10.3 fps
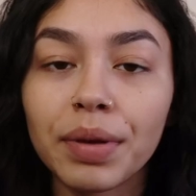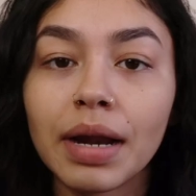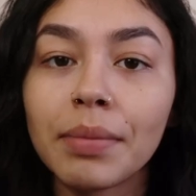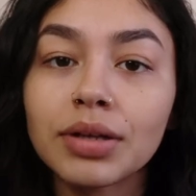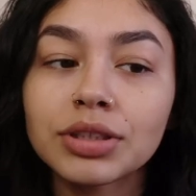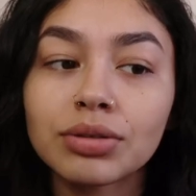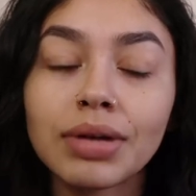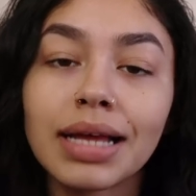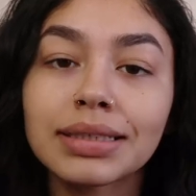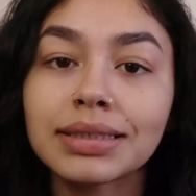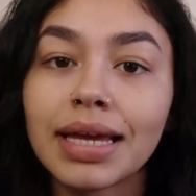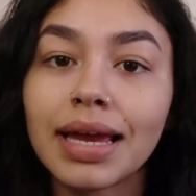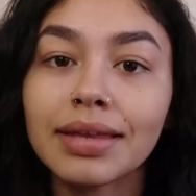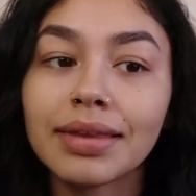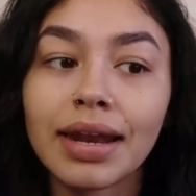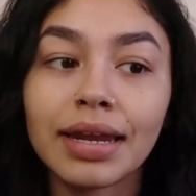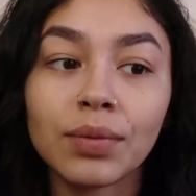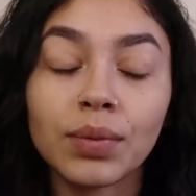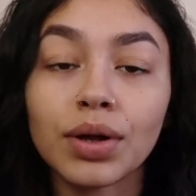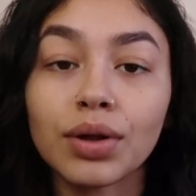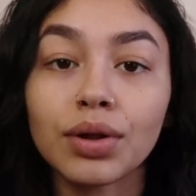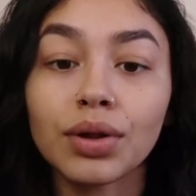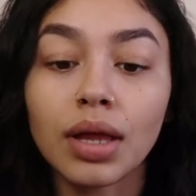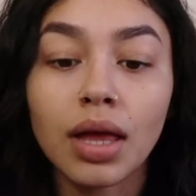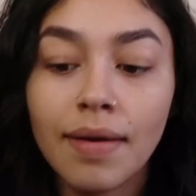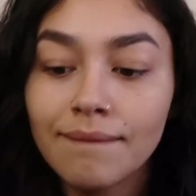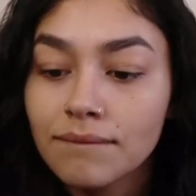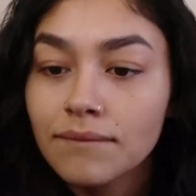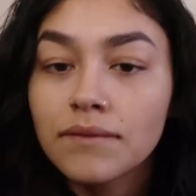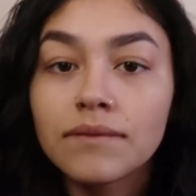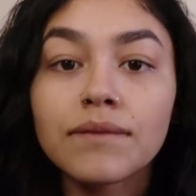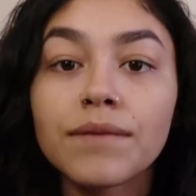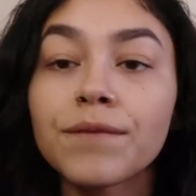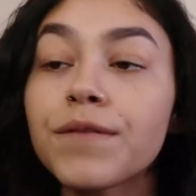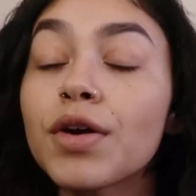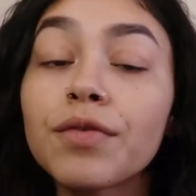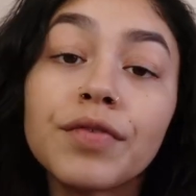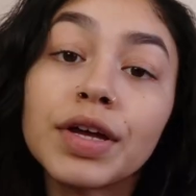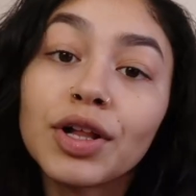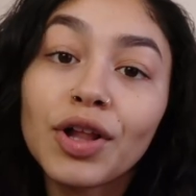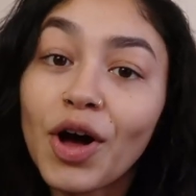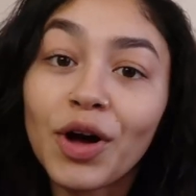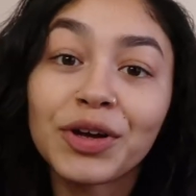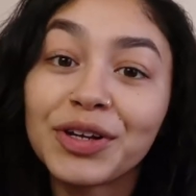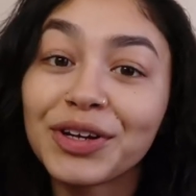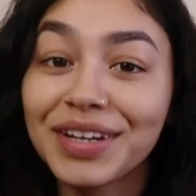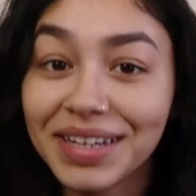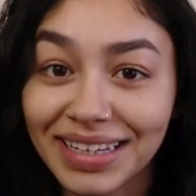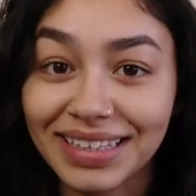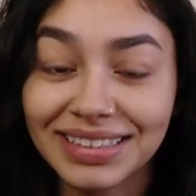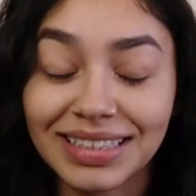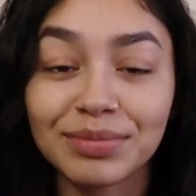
but I'm also not saying that it will fulfill all your needs.